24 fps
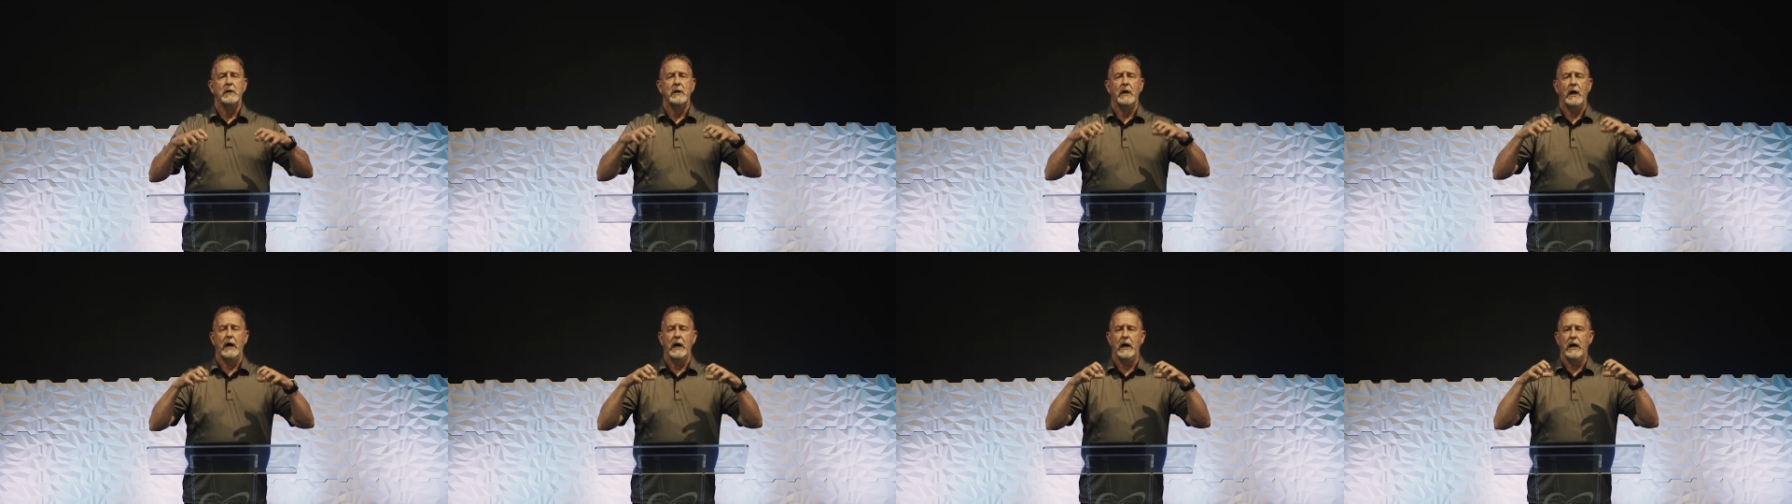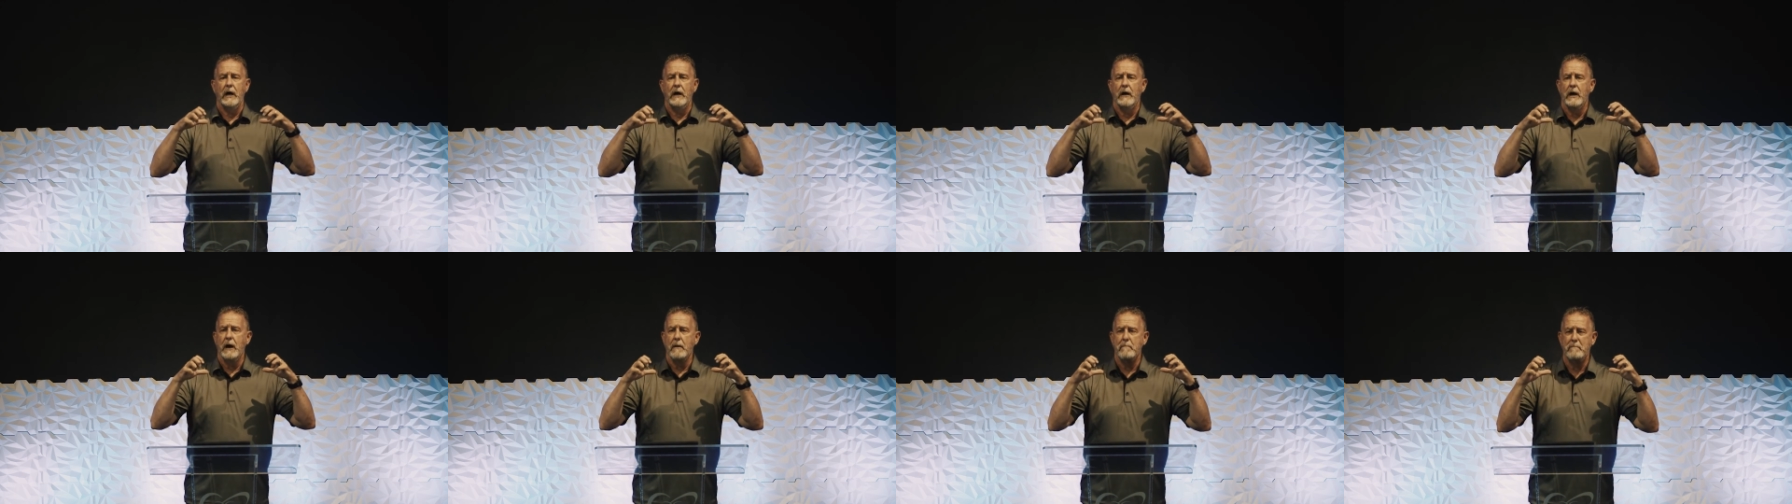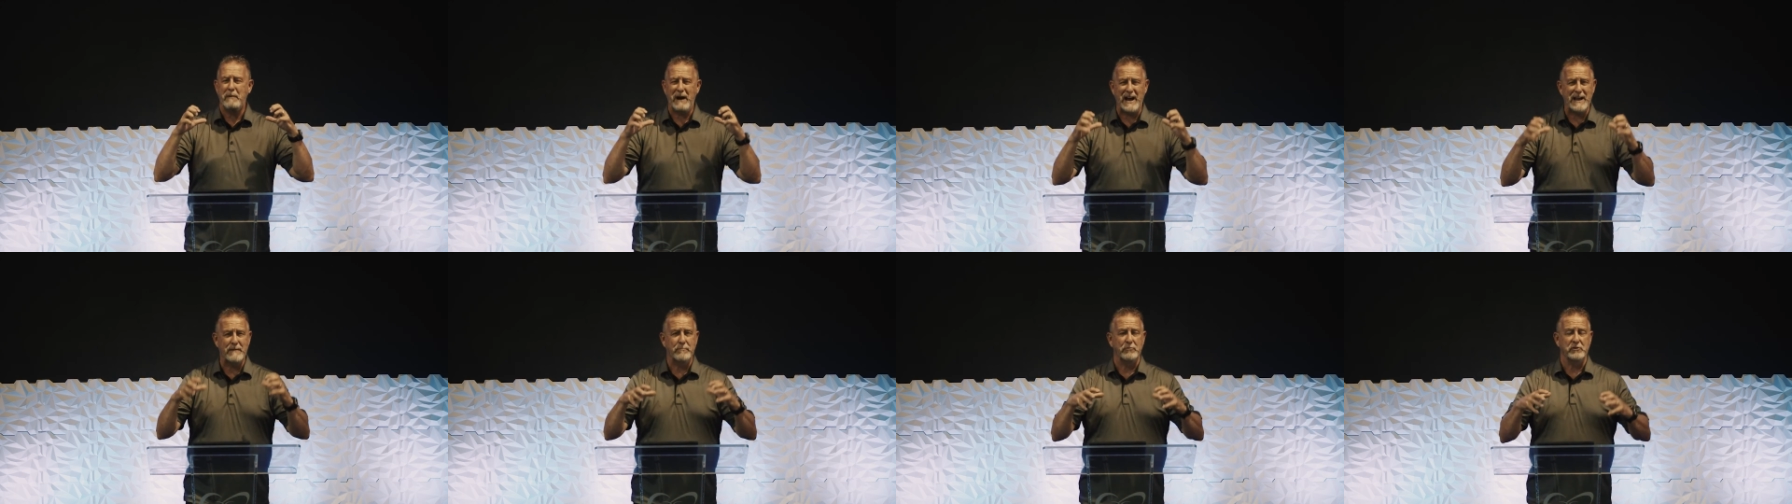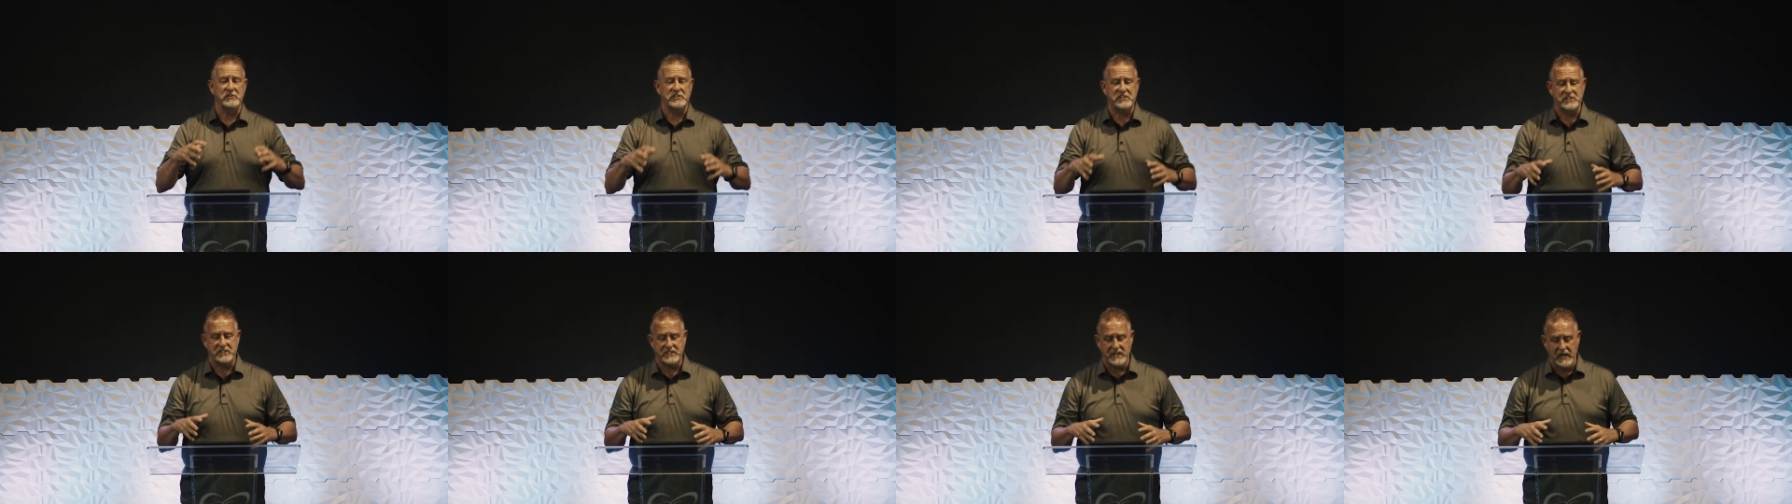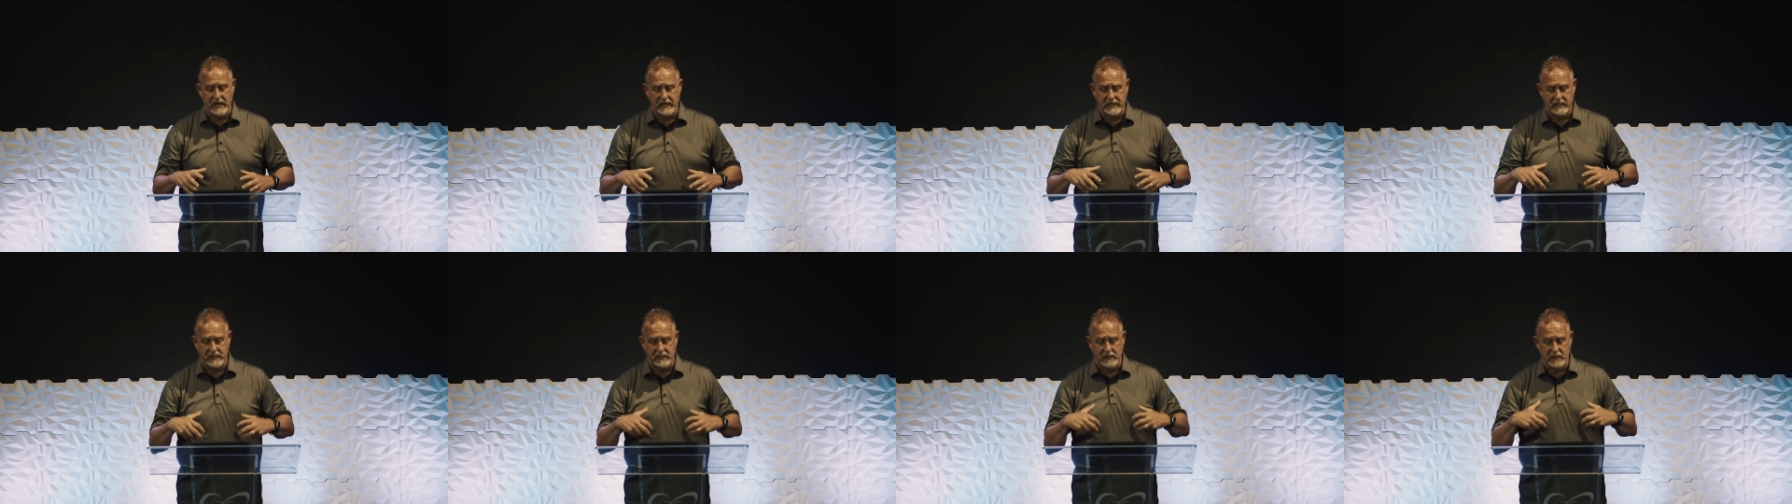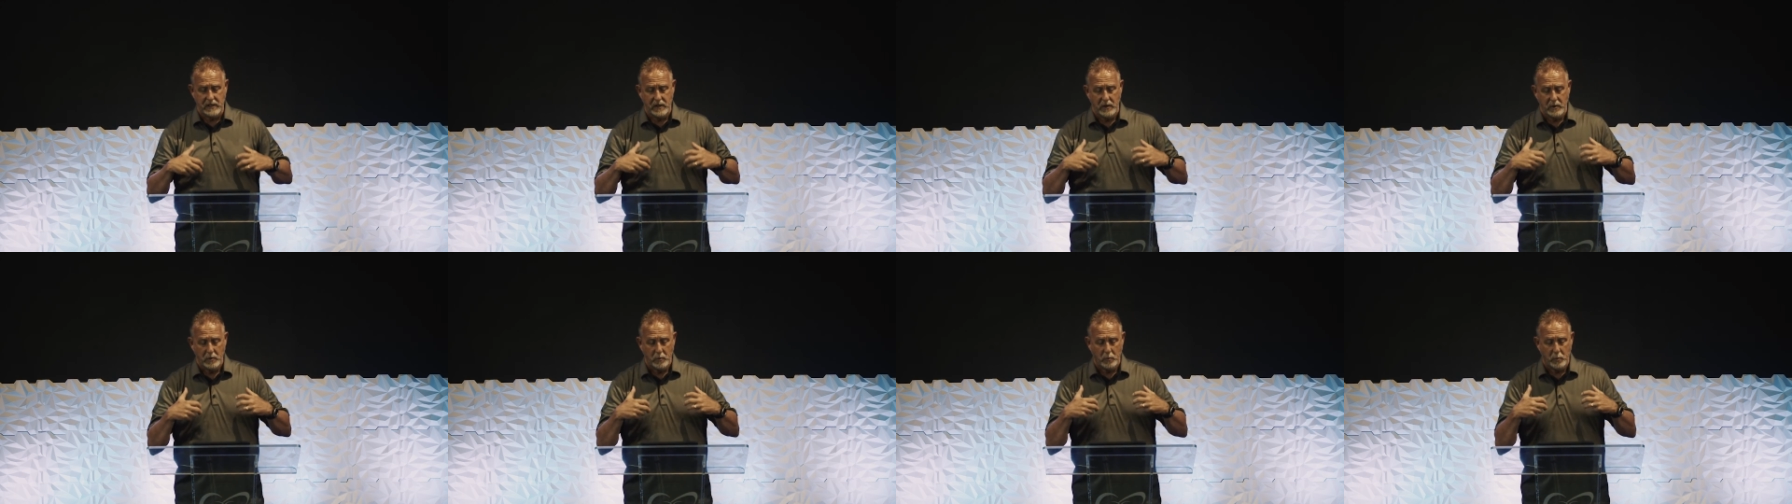a Bible study.
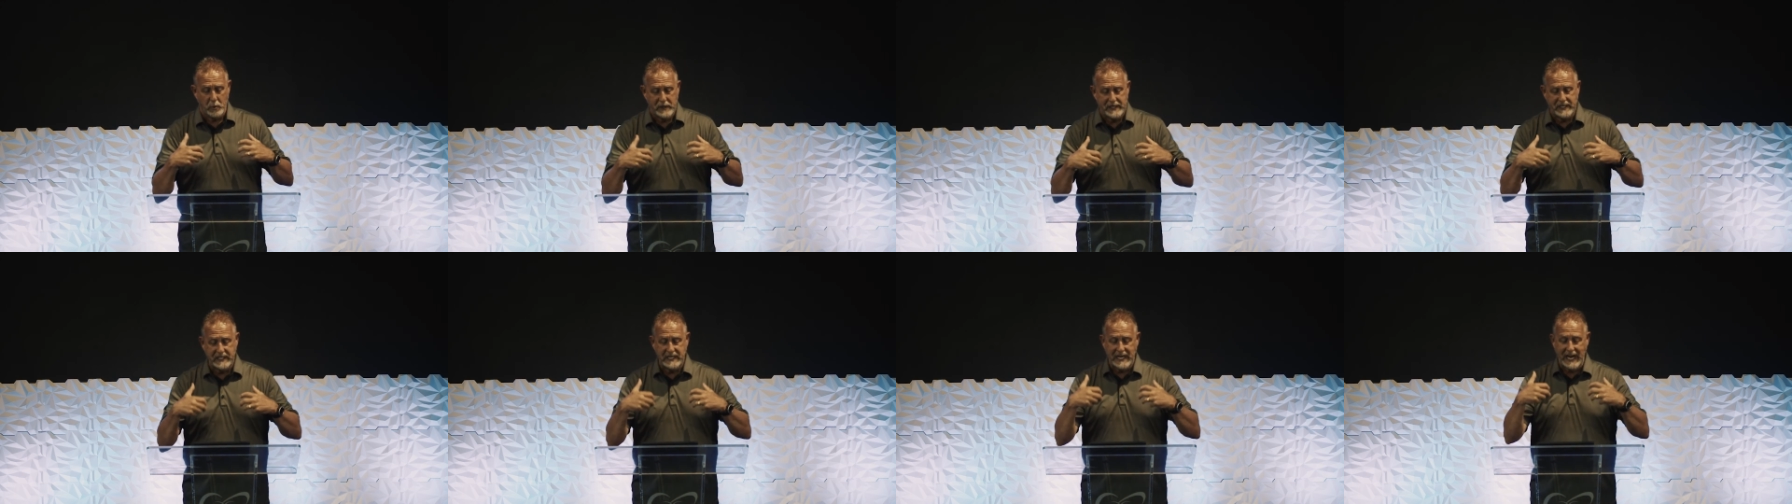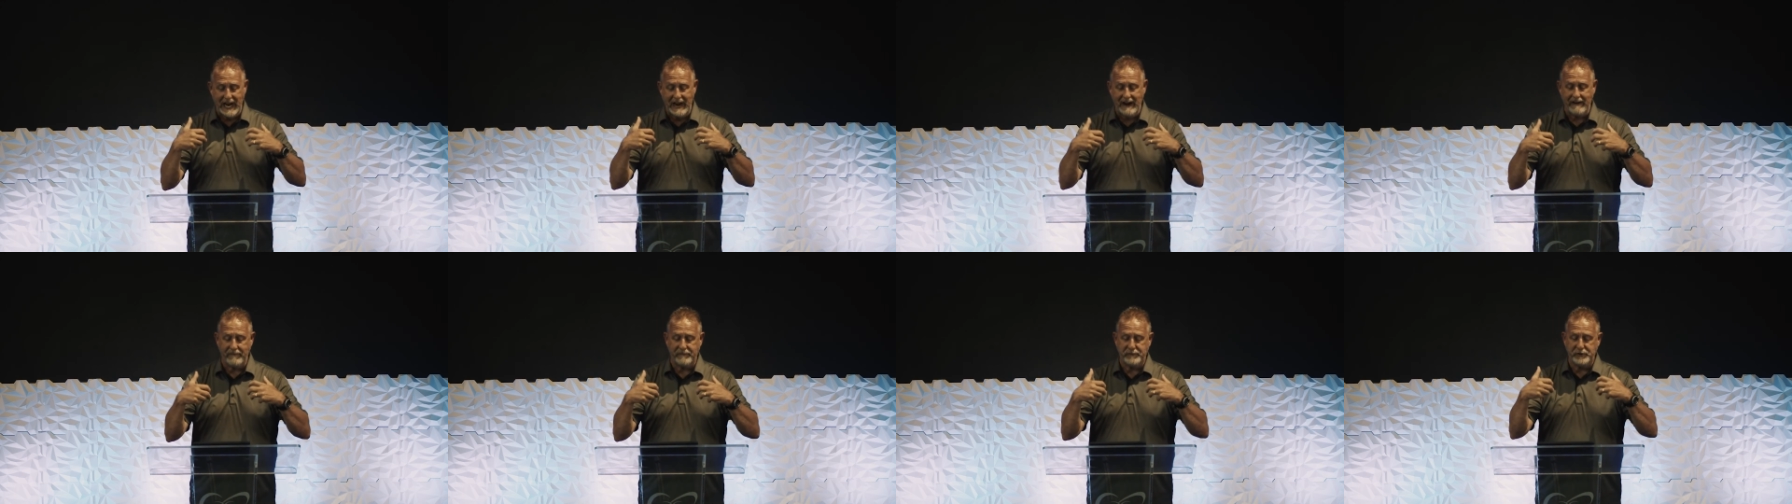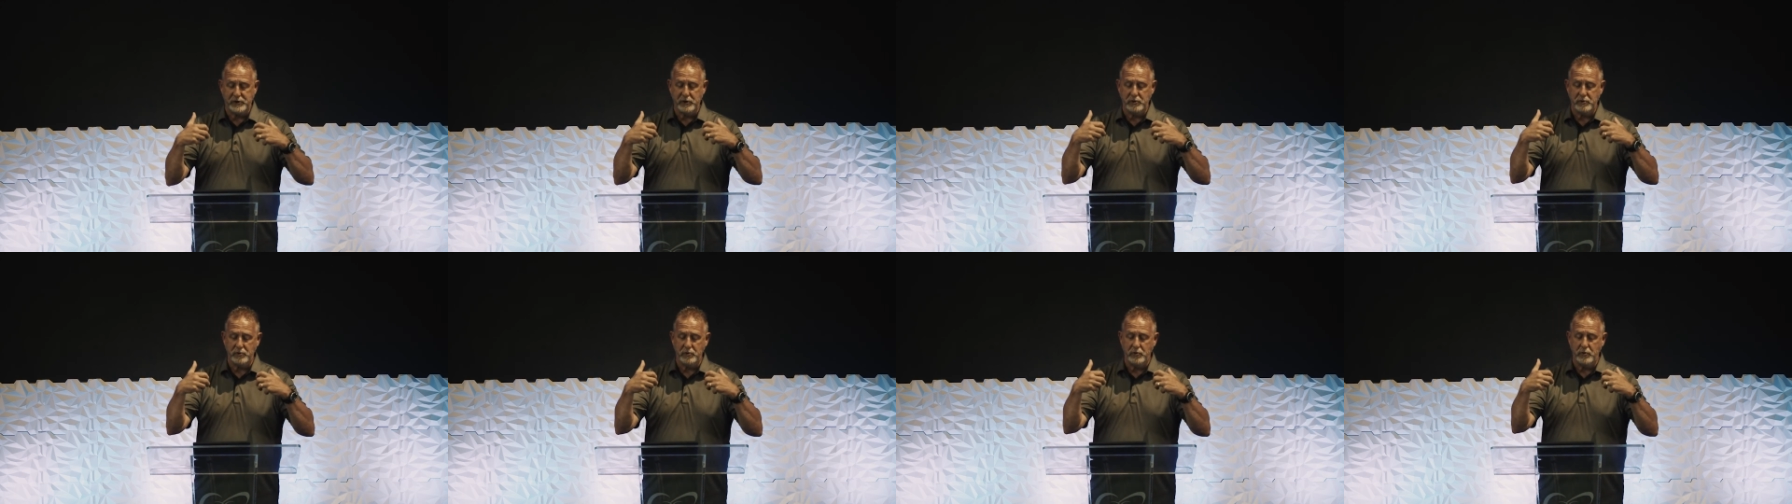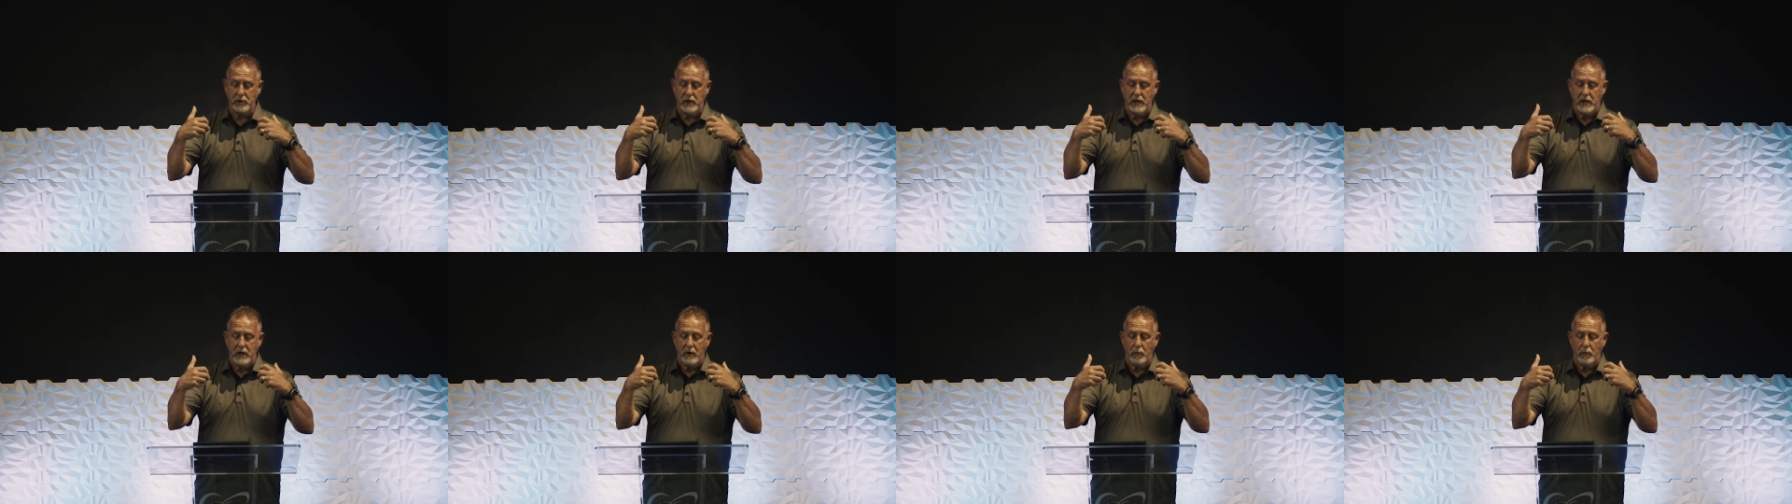We have to